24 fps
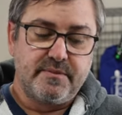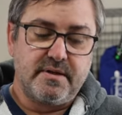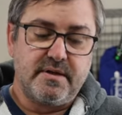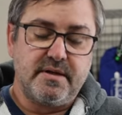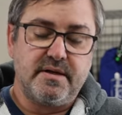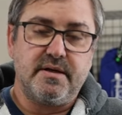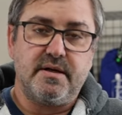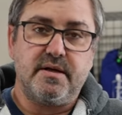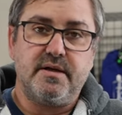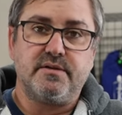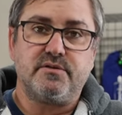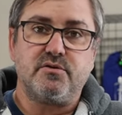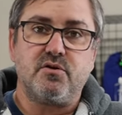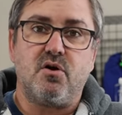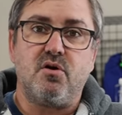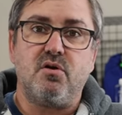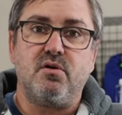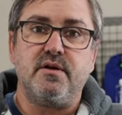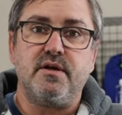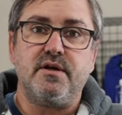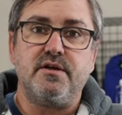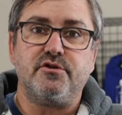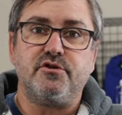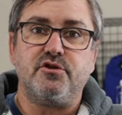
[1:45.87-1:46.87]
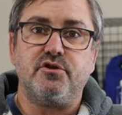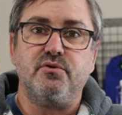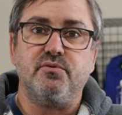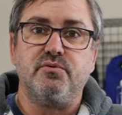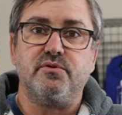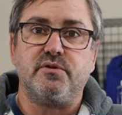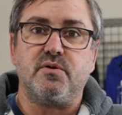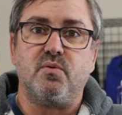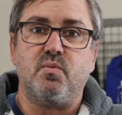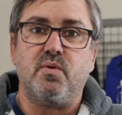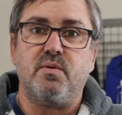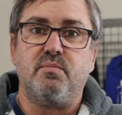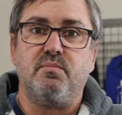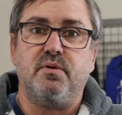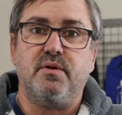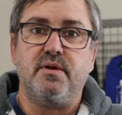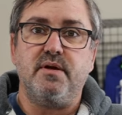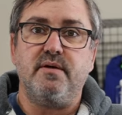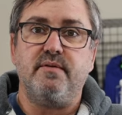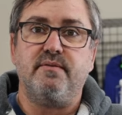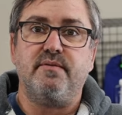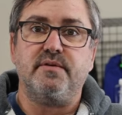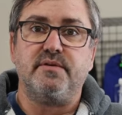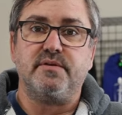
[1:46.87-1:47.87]
It, it's all issues that we
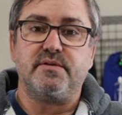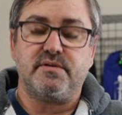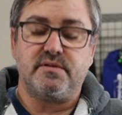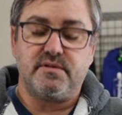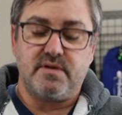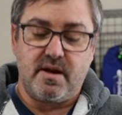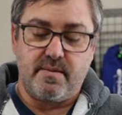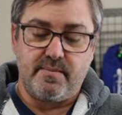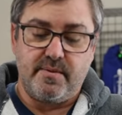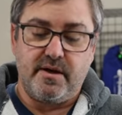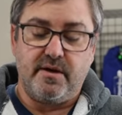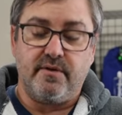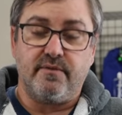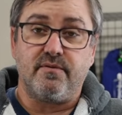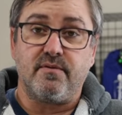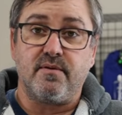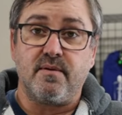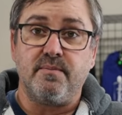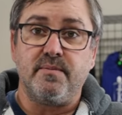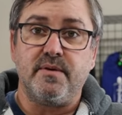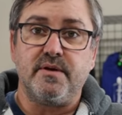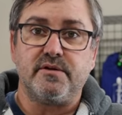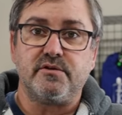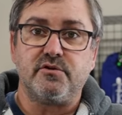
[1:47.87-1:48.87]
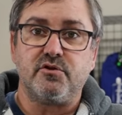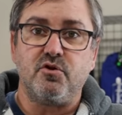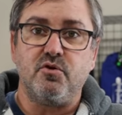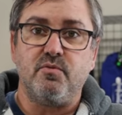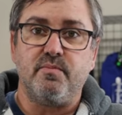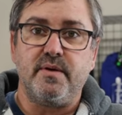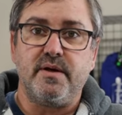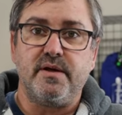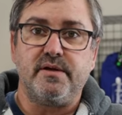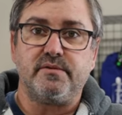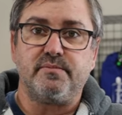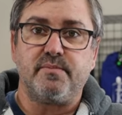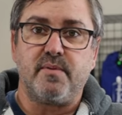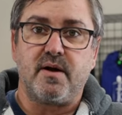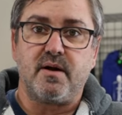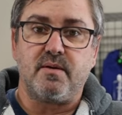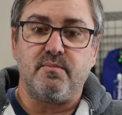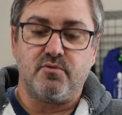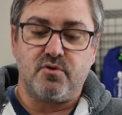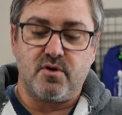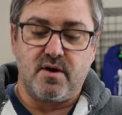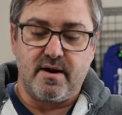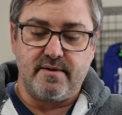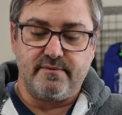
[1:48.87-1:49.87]
believe is stemming from this two-piece
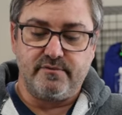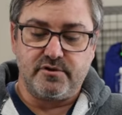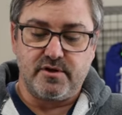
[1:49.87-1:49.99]
bottom drive